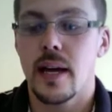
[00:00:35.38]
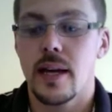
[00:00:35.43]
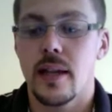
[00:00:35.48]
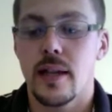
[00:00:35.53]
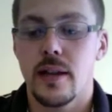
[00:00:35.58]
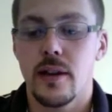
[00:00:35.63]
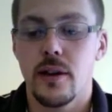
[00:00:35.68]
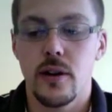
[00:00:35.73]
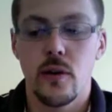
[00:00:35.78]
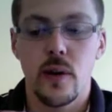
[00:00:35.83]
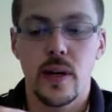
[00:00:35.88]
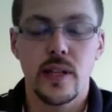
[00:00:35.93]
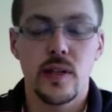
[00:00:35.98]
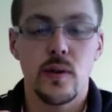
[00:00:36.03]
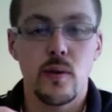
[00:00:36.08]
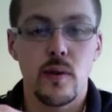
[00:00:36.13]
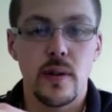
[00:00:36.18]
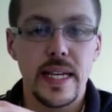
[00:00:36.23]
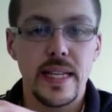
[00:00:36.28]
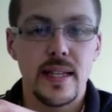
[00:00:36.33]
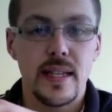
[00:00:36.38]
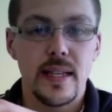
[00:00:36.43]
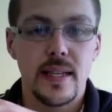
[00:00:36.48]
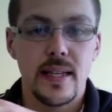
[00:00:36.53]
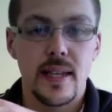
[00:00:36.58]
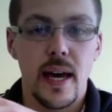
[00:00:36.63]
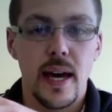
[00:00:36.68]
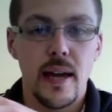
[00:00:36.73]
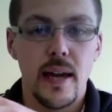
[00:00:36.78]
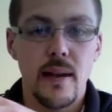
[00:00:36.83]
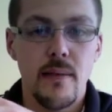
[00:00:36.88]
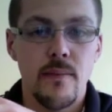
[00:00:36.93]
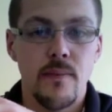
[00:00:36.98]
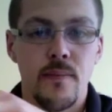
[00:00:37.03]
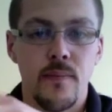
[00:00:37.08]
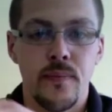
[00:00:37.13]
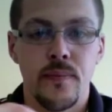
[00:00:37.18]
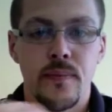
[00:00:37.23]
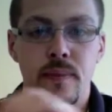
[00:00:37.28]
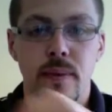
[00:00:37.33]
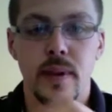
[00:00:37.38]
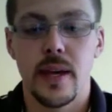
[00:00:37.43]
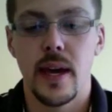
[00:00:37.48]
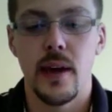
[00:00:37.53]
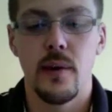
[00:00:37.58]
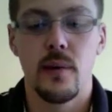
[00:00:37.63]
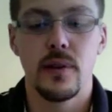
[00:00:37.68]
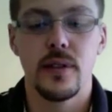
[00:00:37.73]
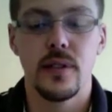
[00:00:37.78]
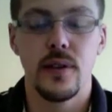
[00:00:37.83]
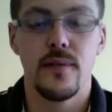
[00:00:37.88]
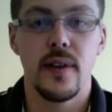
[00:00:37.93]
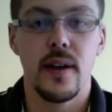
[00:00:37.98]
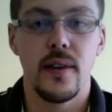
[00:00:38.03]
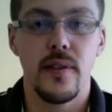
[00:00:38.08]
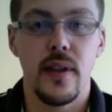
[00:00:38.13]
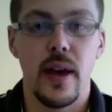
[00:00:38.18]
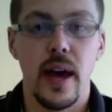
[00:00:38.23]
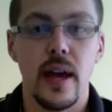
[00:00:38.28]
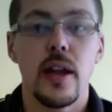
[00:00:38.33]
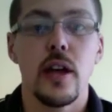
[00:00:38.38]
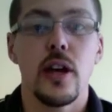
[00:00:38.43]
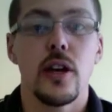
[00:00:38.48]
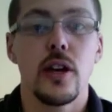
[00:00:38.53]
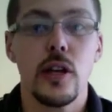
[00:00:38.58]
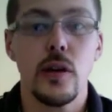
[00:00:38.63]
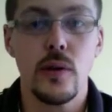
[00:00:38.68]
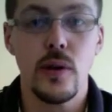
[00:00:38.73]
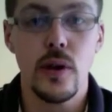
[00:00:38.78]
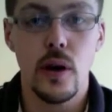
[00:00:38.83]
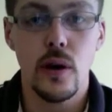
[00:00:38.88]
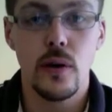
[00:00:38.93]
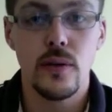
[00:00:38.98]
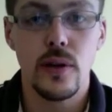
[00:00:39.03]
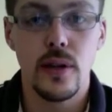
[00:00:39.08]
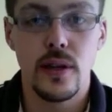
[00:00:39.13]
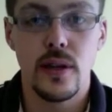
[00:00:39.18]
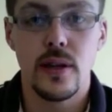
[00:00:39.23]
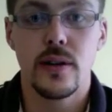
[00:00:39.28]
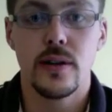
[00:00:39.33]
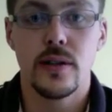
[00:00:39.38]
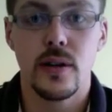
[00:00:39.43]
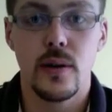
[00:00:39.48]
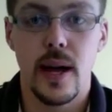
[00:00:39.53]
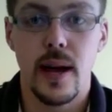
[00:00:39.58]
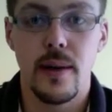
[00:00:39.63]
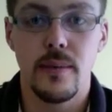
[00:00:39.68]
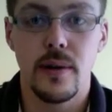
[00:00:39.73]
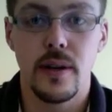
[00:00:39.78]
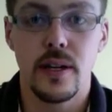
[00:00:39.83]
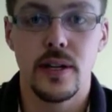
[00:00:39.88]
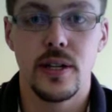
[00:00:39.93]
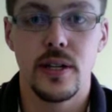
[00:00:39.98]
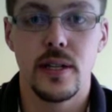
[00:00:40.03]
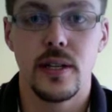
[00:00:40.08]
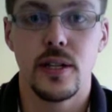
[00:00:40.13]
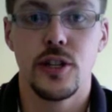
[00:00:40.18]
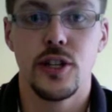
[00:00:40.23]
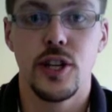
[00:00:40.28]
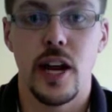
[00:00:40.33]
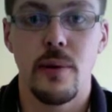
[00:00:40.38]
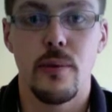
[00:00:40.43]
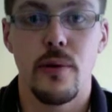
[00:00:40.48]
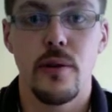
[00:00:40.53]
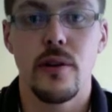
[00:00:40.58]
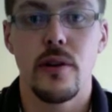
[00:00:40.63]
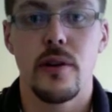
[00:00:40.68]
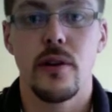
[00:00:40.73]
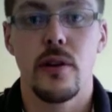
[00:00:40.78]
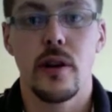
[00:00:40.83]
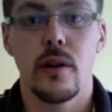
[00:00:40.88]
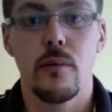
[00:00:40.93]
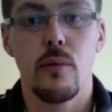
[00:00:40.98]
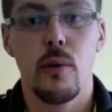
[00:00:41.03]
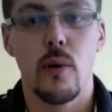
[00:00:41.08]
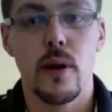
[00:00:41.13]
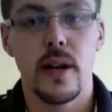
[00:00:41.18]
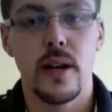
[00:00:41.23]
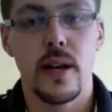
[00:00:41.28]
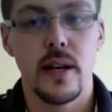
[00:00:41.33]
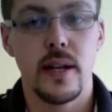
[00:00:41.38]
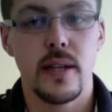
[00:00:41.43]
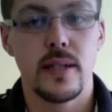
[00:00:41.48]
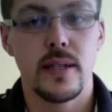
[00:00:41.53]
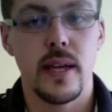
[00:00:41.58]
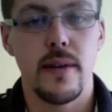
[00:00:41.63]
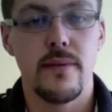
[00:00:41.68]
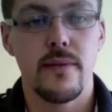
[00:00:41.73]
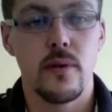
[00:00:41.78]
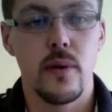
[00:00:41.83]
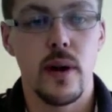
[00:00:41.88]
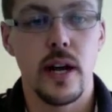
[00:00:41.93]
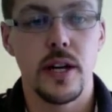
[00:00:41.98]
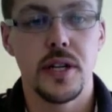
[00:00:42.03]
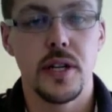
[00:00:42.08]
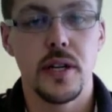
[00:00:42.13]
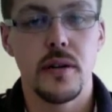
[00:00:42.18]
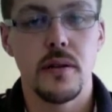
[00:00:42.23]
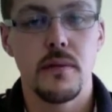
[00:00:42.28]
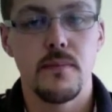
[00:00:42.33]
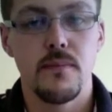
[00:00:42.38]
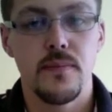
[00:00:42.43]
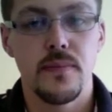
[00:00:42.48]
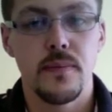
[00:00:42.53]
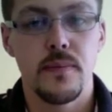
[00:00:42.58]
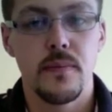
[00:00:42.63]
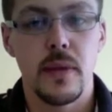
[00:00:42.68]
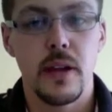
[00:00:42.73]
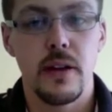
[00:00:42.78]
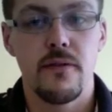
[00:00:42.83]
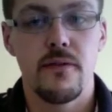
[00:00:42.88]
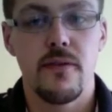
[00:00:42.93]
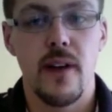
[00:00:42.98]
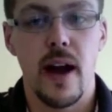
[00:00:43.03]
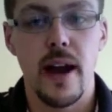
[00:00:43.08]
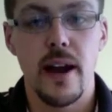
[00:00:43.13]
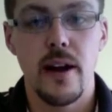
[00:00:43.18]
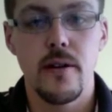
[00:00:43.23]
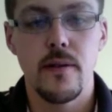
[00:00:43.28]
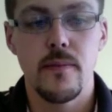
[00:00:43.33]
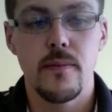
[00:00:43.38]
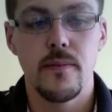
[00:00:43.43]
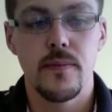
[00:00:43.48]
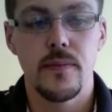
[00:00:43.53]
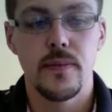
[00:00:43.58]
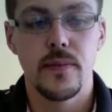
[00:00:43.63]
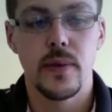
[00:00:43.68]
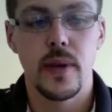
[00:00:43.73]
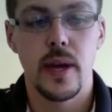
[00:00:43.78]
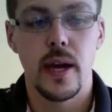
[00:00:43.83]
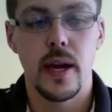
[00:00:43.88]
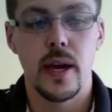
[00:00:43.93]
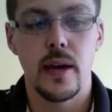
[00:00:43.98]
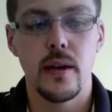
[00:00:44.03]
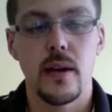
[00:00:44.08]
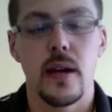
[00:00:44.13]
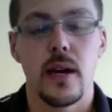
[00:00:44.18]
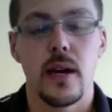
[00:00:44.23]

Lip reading: You're going to release the slide. Okay, once you've done that, you know that there's no ammunition in the chamber. You're going to point it in a safe direction. Fire. Okay.